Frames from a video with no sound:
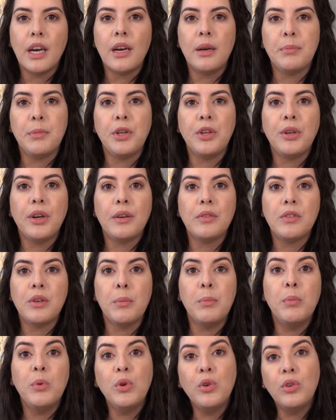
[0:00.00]
You do have to
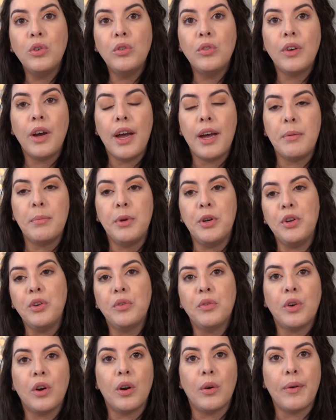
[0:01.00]
move and
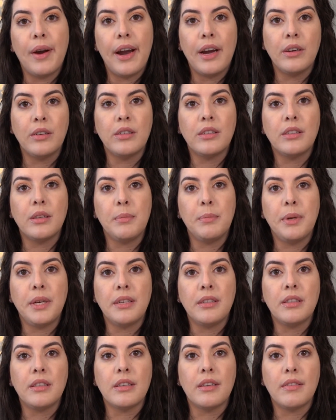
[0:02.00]
maneuver around some
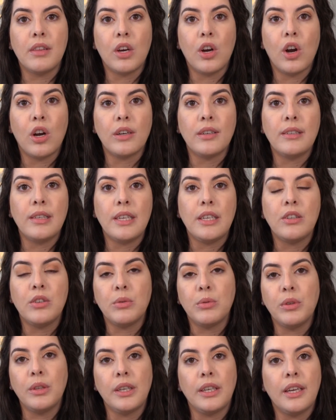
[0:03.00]
pieces of the car seat to
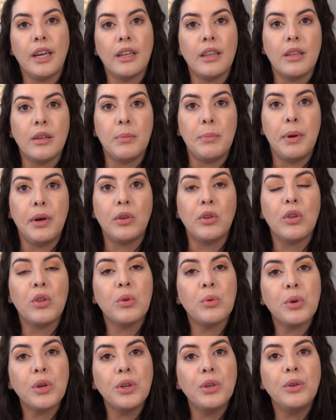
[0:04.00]
really get the belt
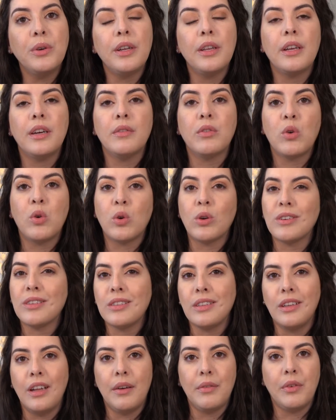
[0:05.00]
through, and then of
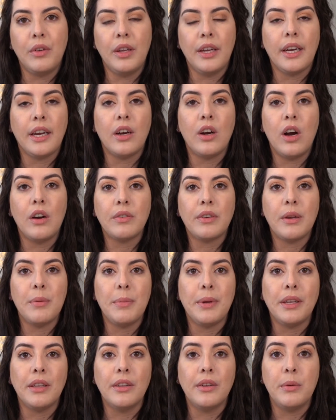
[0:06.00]
course leveling it off can
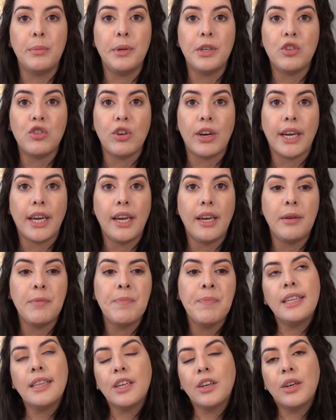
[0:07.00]
be a little bit tricky.
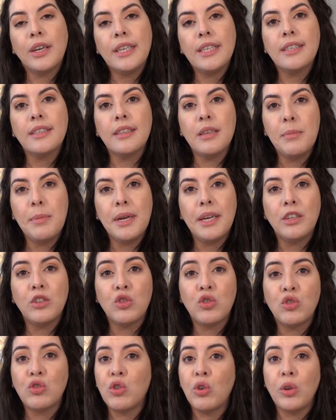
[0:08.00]
There is limited
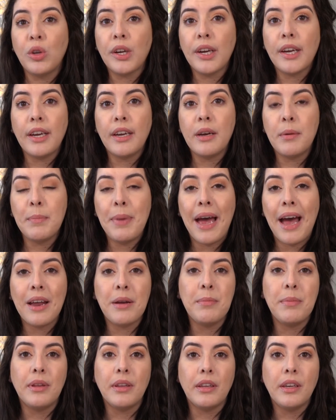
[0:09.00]
stroller
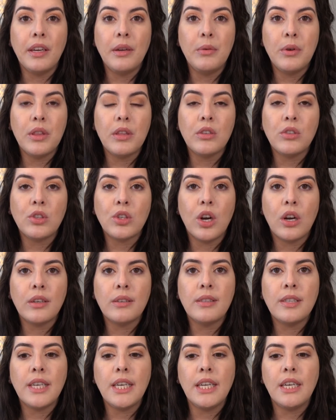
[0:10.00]
compatibility with this car
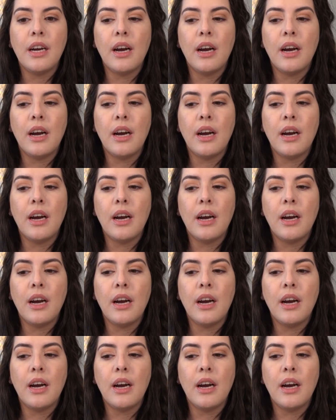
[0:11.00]
seat.